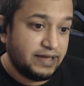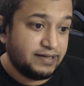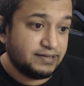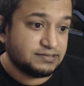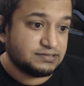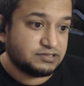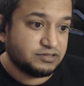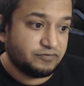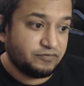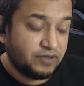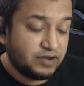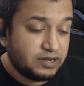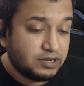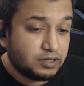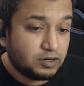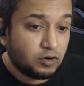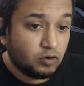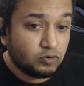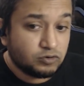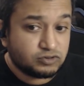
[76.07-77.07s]
it's a very
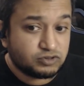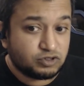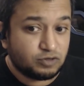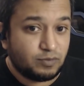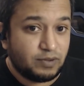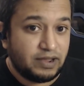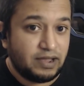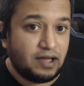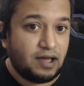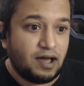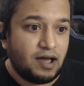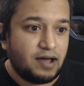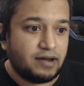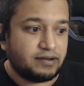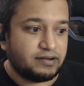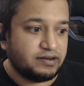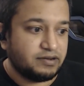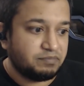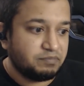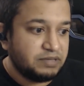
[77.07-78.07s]
close to my heart.
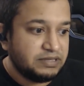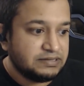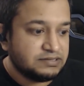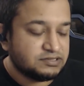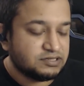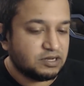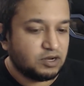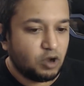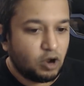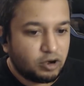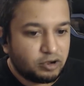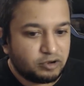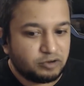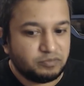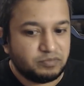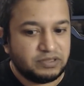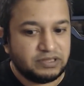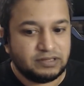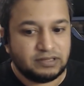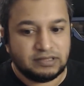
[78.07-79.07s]
It means a lot to
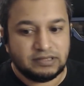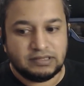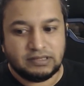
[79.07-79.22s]
me.